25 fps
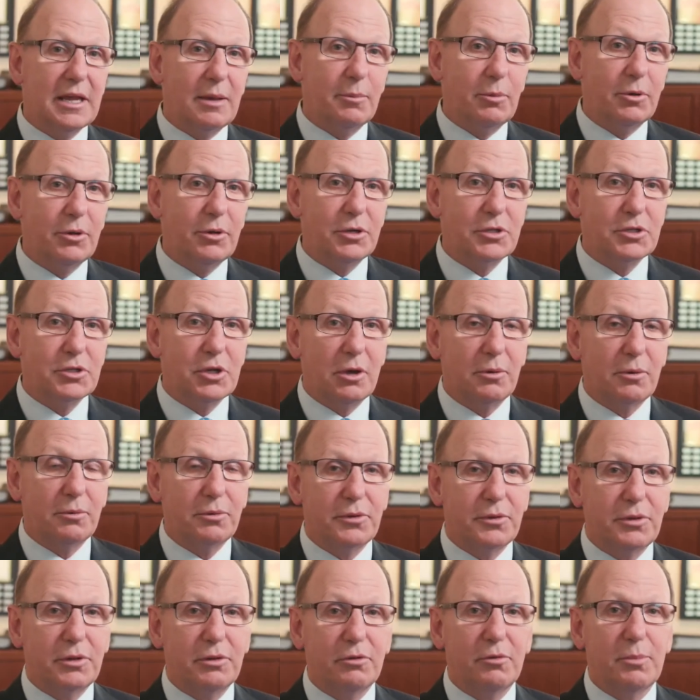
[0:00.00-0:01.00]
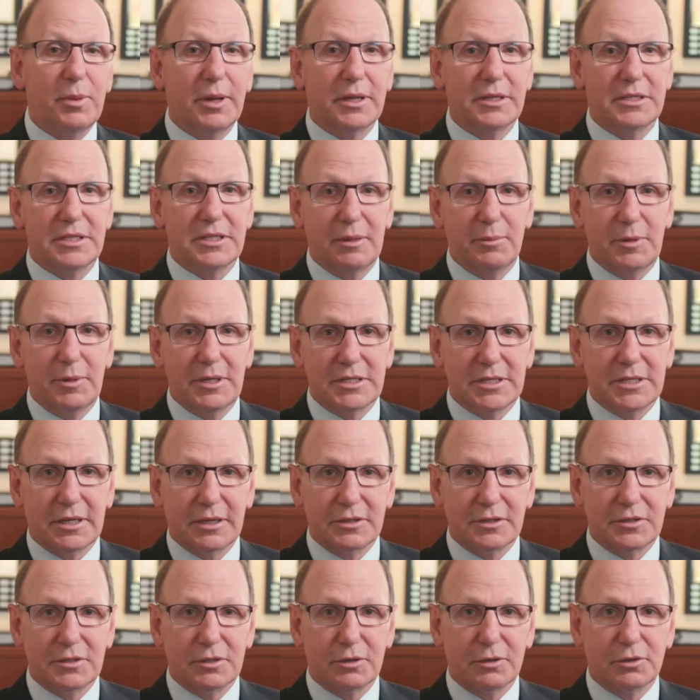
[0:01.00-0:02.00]
I'm going to talk with you about tummy
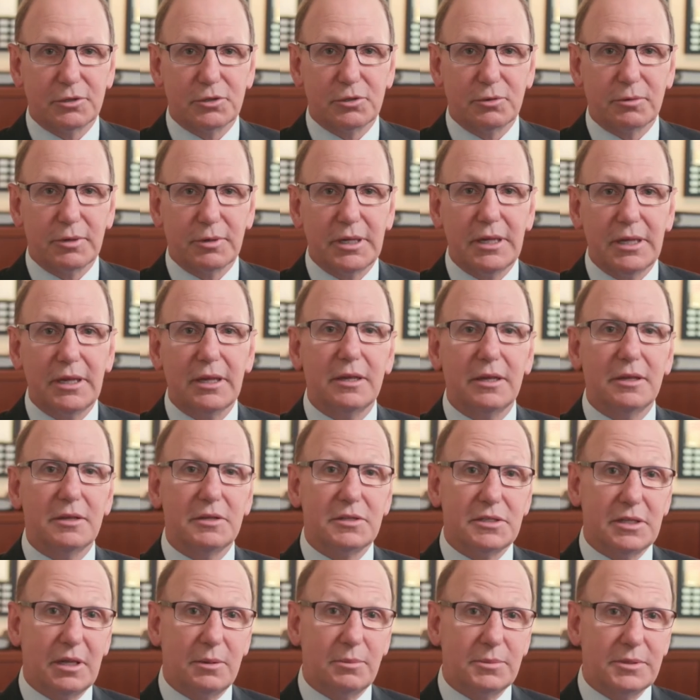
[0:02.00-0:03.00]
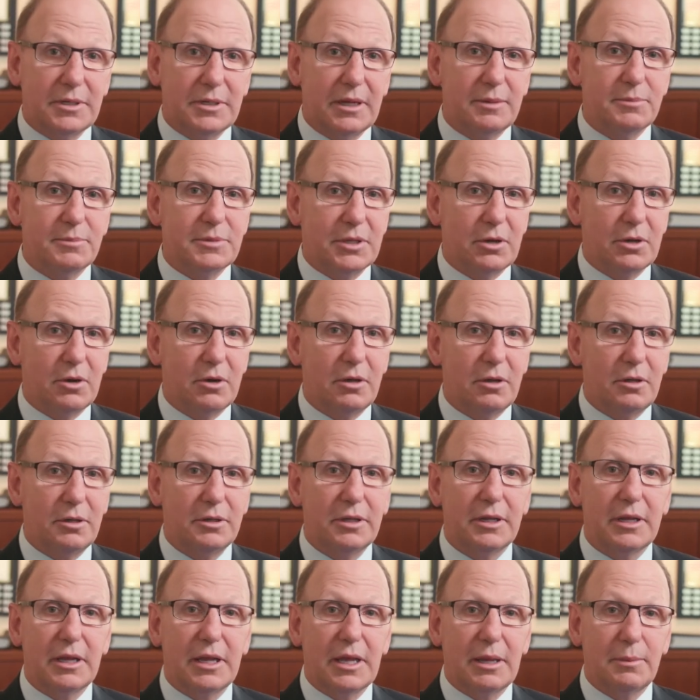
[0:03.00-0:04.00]
tuck surgery, sometimes called
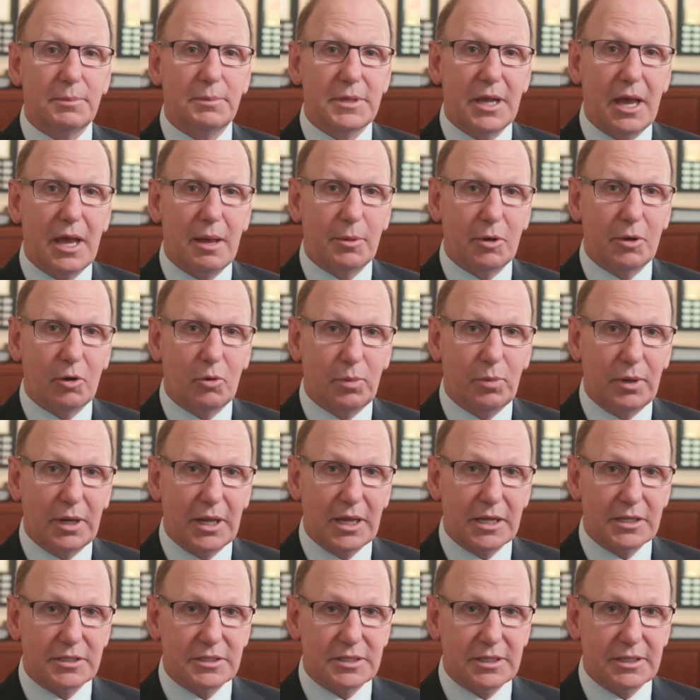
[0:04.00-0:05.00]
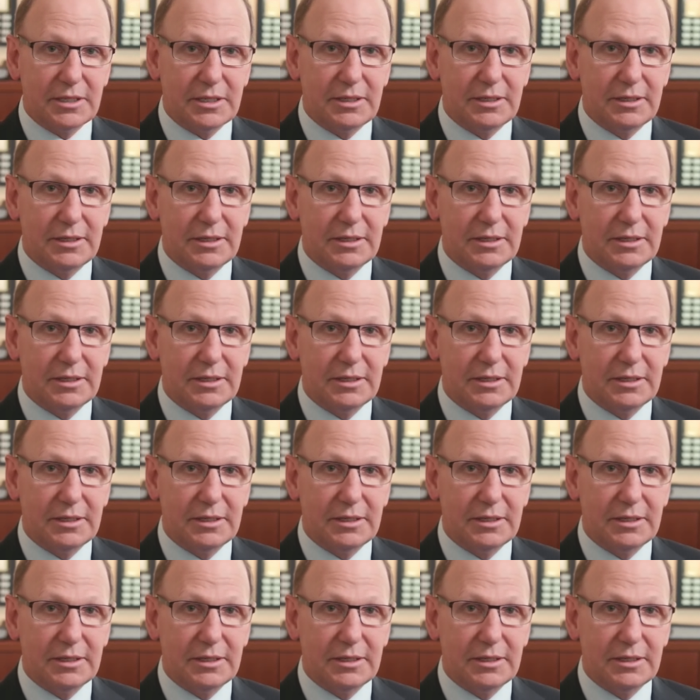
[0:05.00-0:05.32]
abdominoplasty.